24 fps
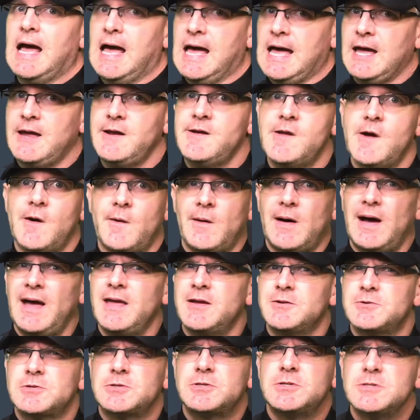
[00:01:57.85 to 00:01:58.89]
I know I
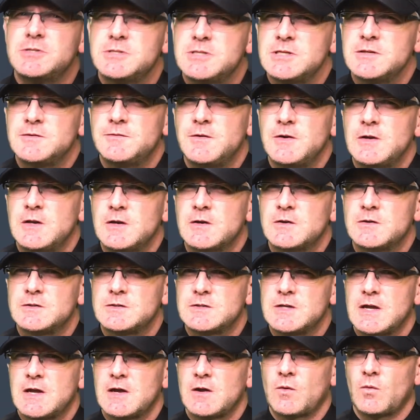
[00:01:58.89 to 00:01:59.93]
introduced this video
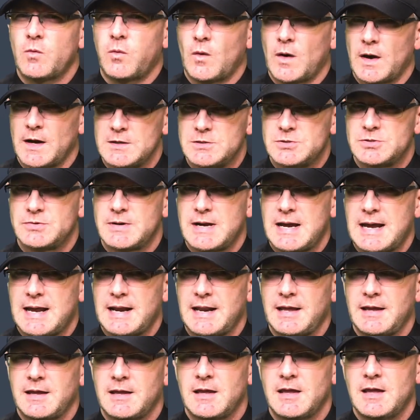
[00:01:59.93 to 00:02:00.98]
saying
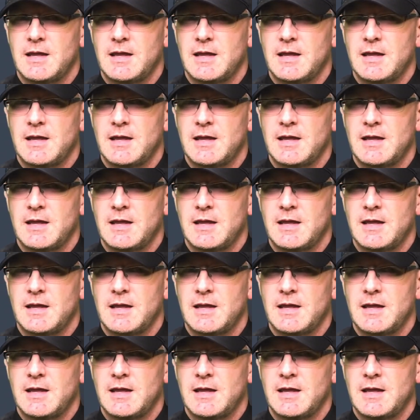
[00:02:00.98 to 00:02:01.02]
quadratic,